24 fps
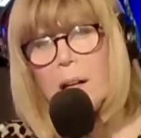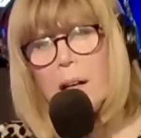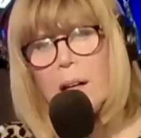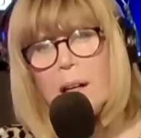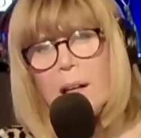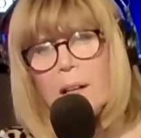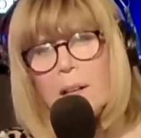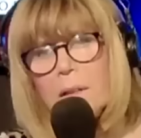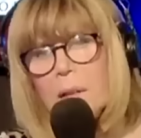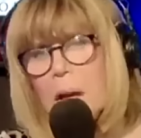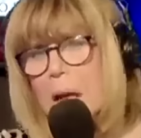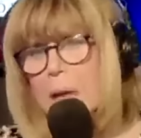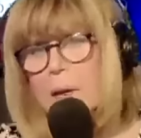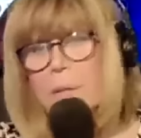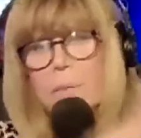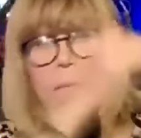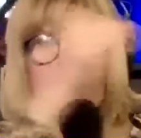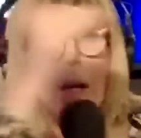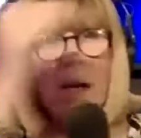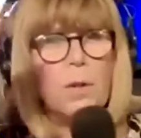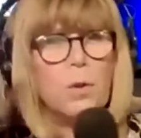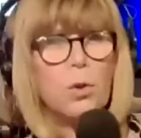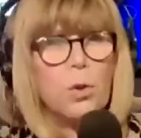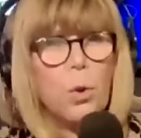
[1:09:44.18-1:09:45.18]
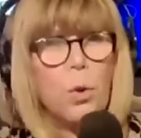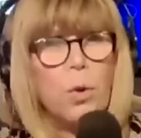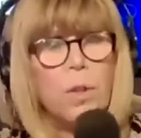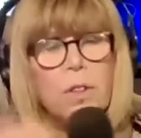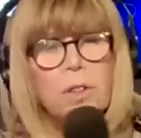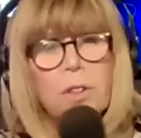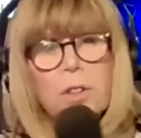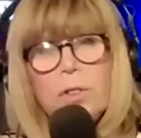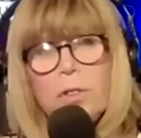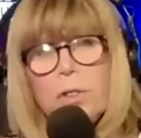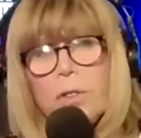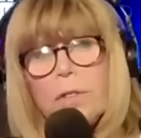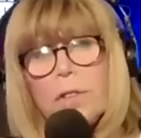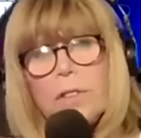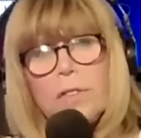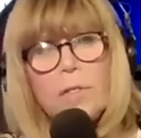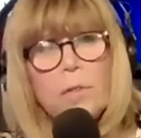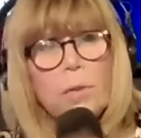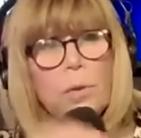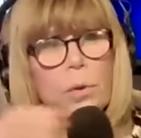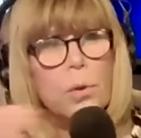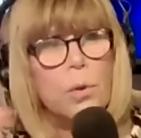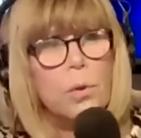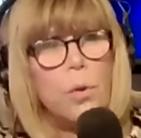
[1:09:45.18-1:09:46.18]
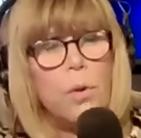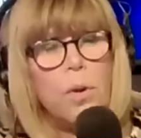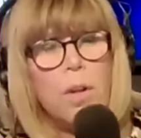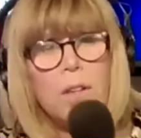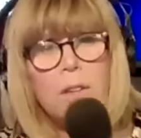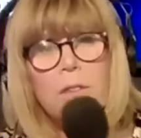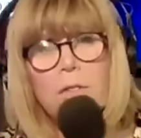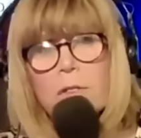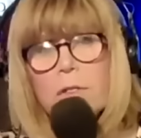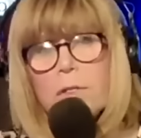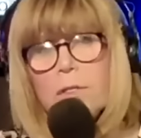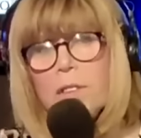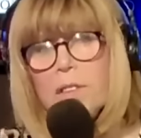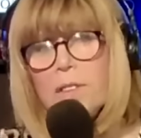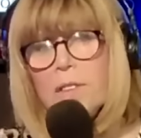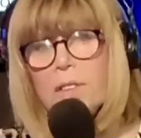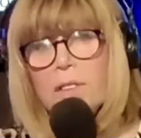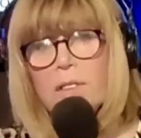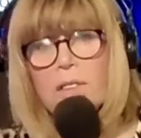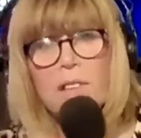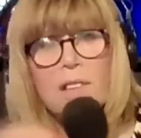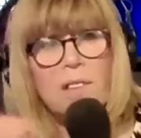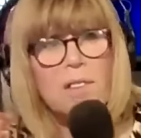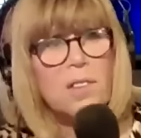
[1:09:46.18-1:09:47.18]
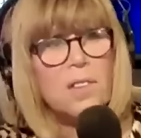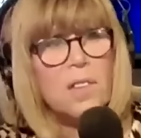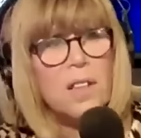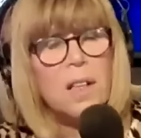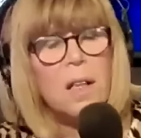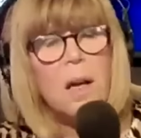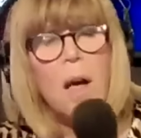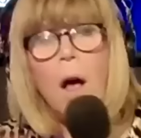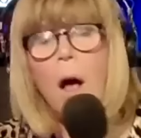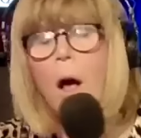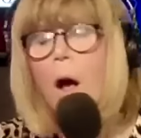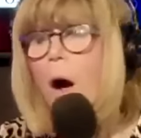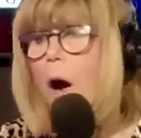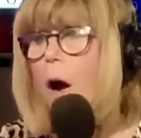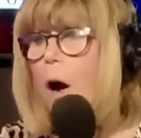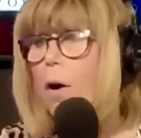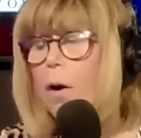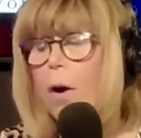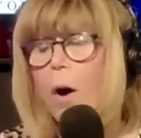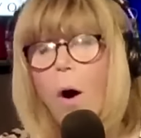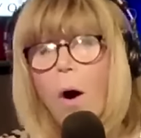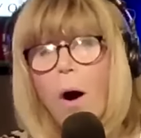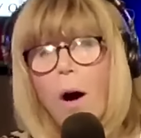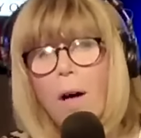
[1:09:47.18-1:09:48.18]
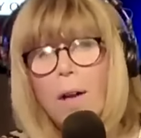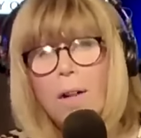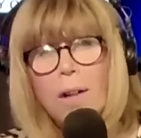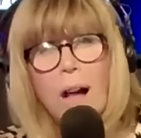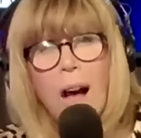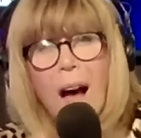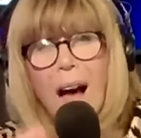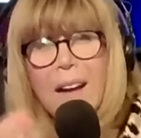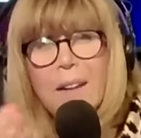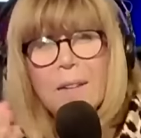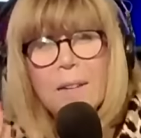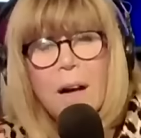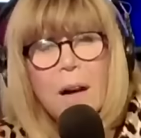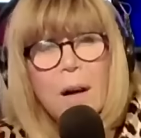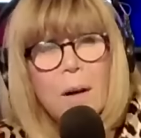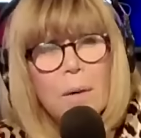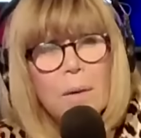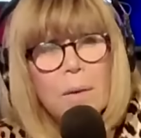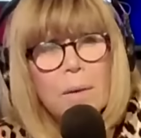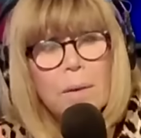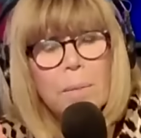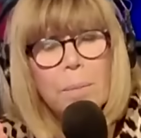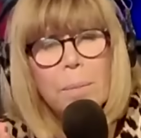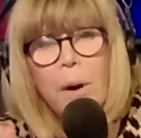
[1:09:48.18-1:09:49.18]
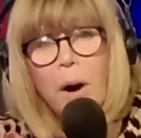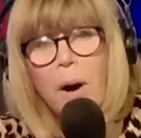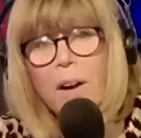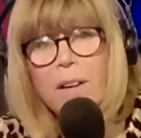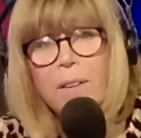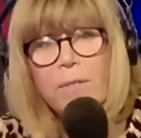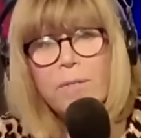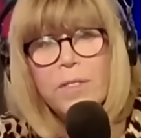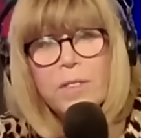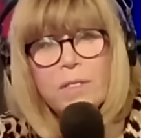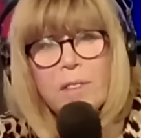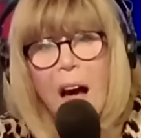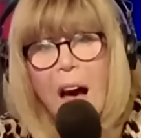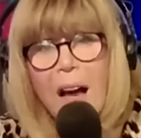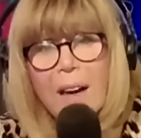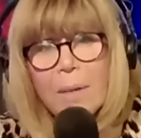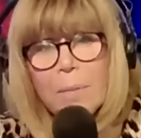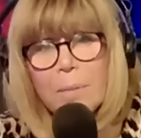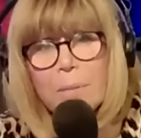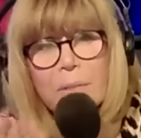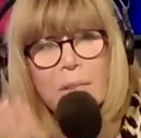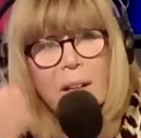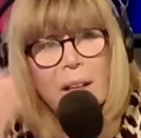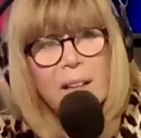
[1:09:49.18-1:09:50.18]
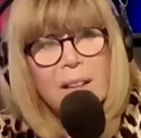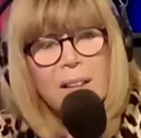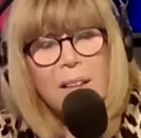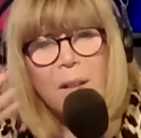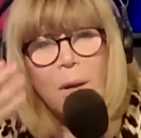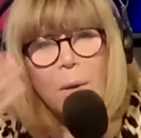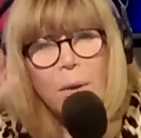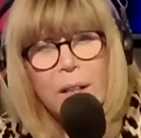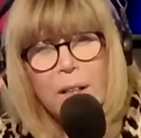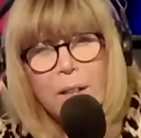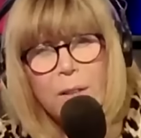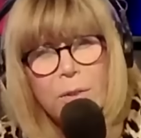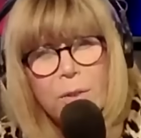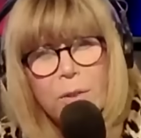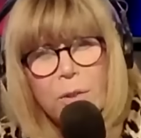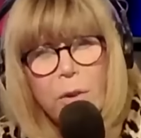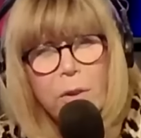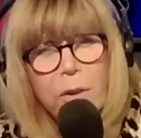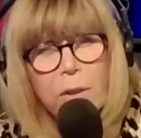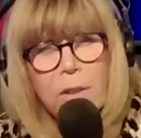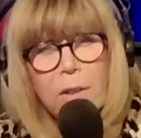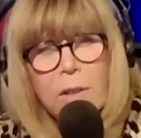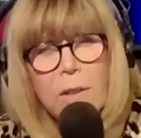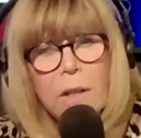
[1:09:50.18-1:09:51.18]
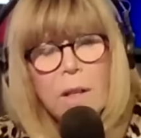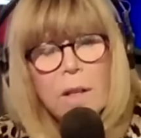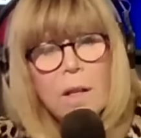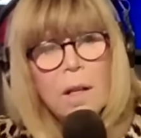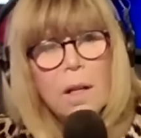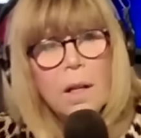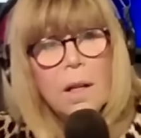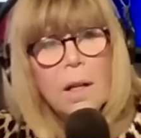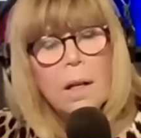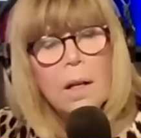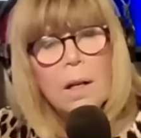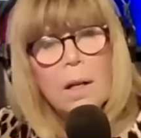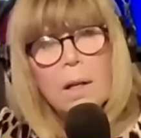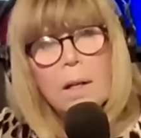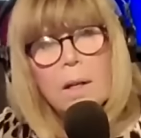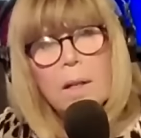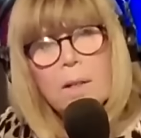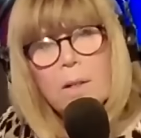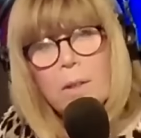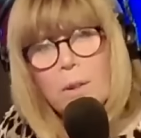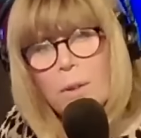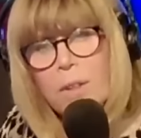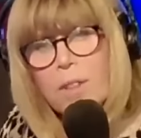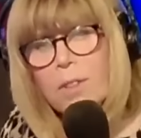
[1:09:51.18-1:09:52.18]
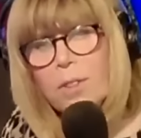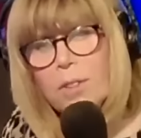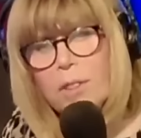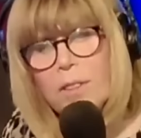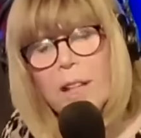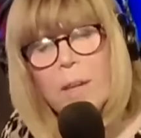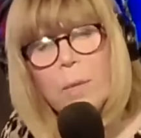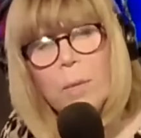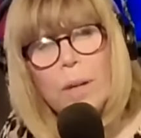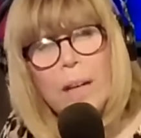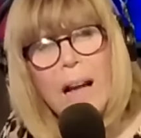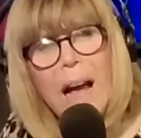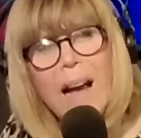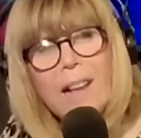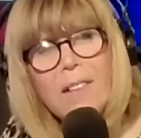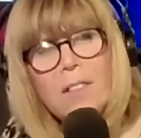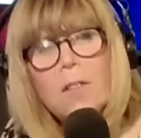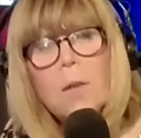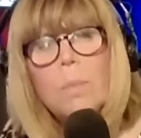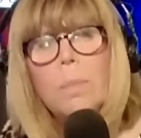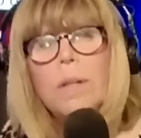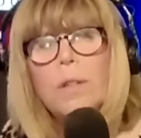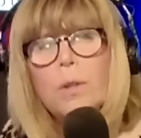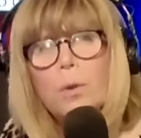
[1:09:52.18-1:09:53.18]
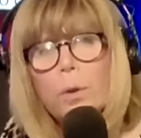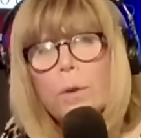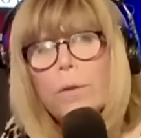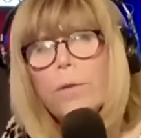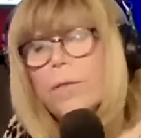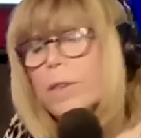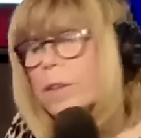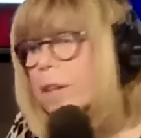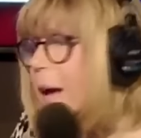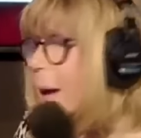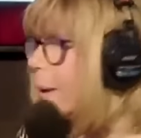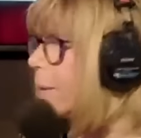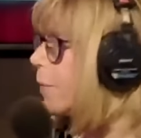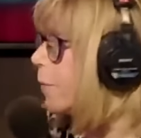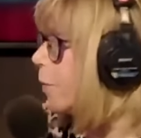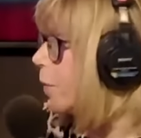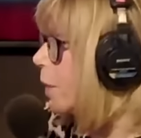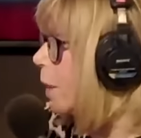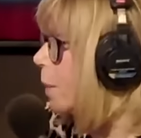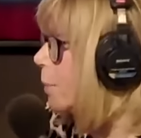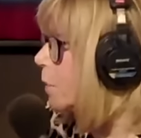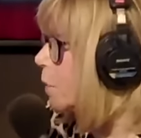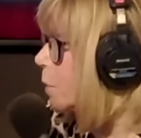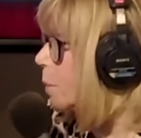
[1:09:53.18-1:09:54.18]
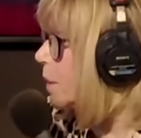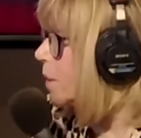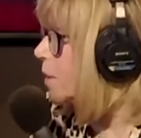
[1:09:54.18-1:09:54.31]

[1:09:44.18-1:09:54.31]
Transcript: in Georgia, juries in New York, juries in D.C. are all, I don't know, part of Sodom's, you know, inner circle. Do you understand what has to be true for that, for them to be